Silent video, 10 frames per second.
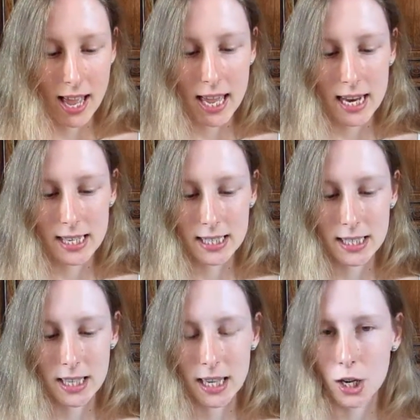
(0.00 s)

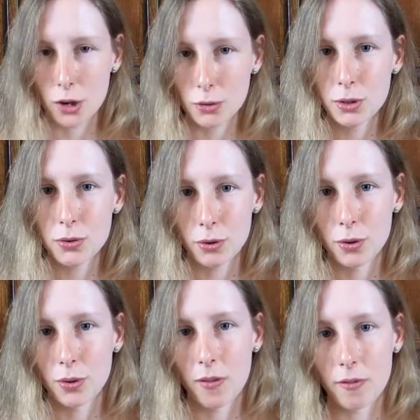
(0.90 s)
it goes
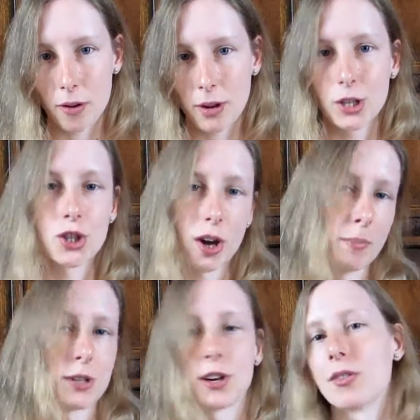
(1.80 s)
through a very
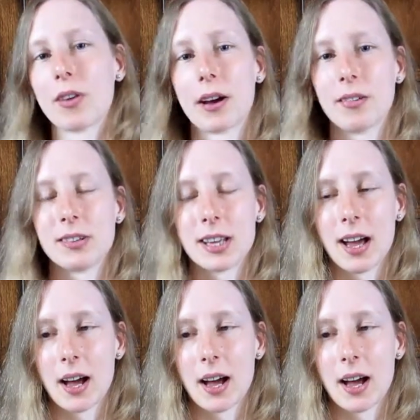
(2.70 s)
sharp turnaround.